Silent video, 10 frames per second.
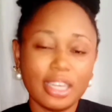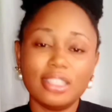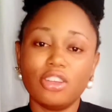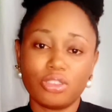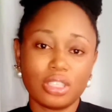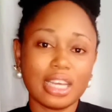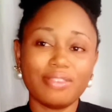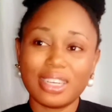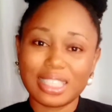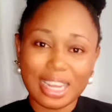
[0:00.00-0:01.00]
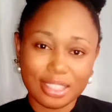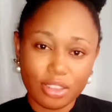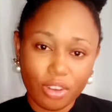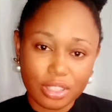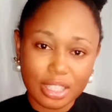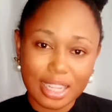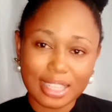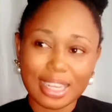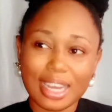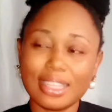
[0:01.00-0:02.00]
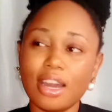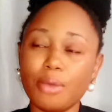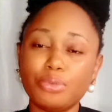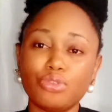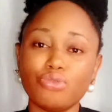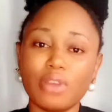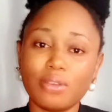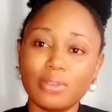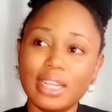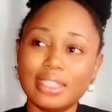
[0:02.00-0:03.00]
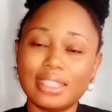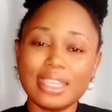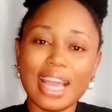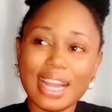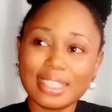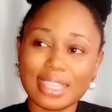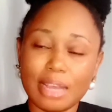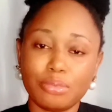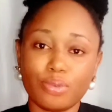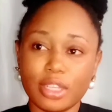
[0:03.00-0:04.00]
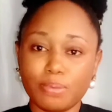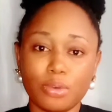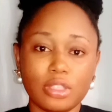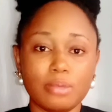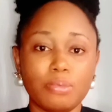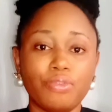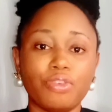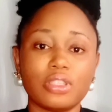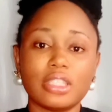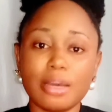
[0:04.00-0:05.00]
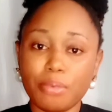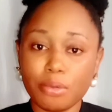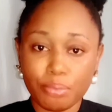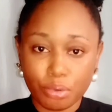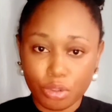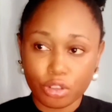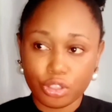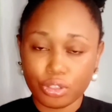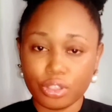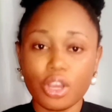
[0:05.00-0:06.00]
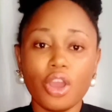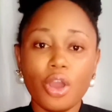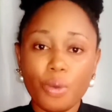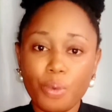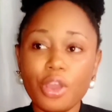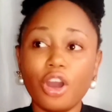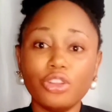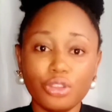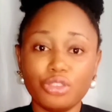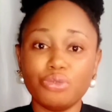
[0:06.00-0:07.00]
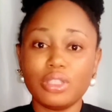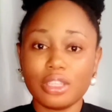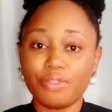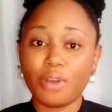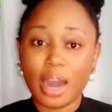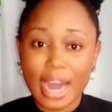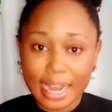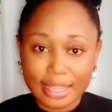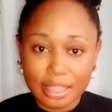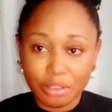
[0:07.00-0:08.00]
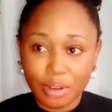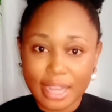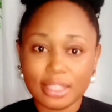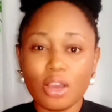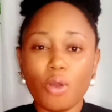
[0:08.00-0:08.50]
They also serve as antioxidant and helps to regulate the enzymes responsible for sebum production. We all know the reason for our acne, right?